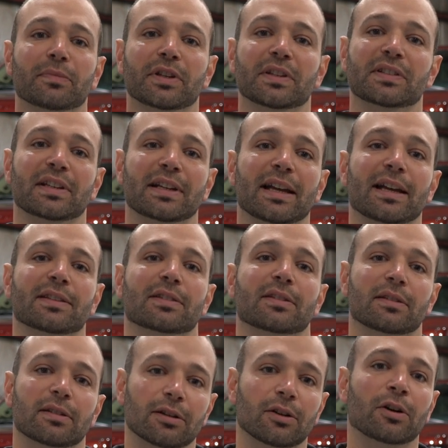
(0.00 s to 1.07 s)
This thing has an
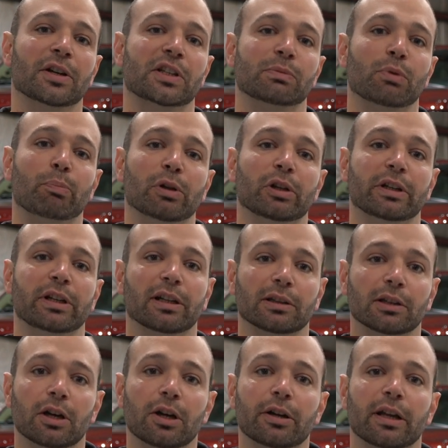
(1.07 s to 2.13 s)
awesome ability to
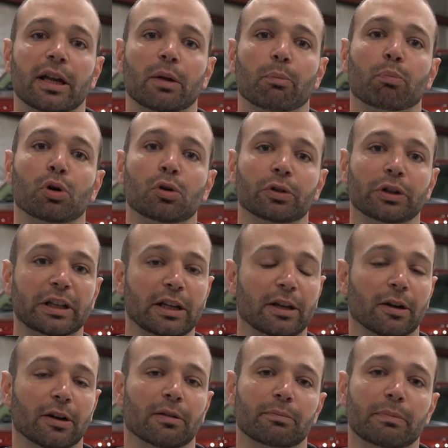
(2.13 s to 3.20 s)
lug and pull the
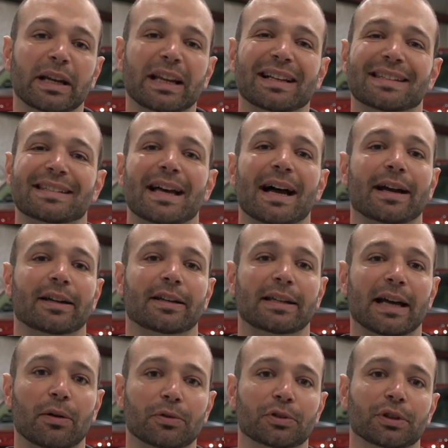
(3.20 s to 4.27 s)
gear, meaning it's not gonna
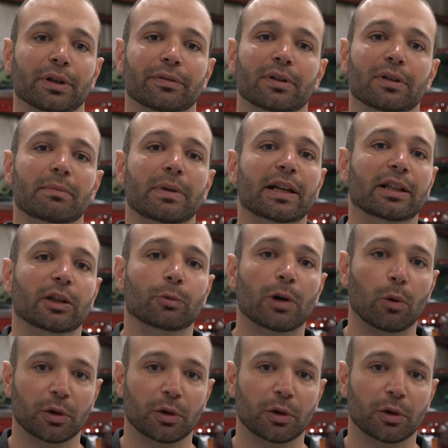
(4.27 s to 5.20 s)
downshift, meaning that while